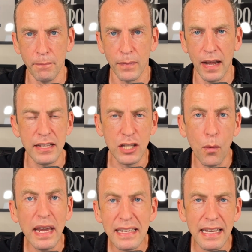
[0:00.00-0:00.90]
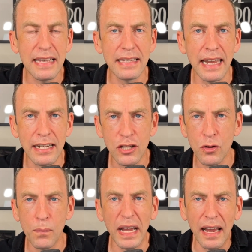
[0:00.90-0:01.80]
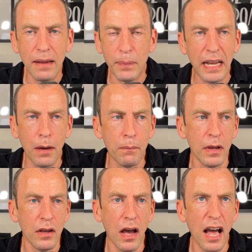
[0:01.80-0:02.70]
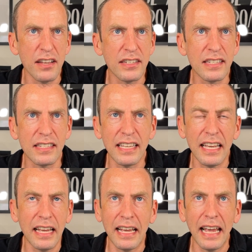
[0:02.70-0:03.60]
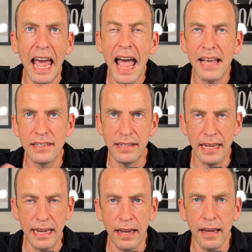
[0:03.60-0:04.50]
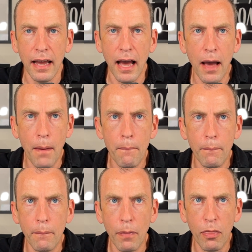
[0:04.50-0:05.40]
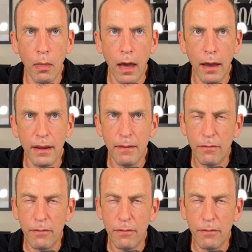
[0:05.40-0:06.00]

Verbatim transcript: And it's so easy, isn't it, to be, become a uh, scarcity, uh, uh,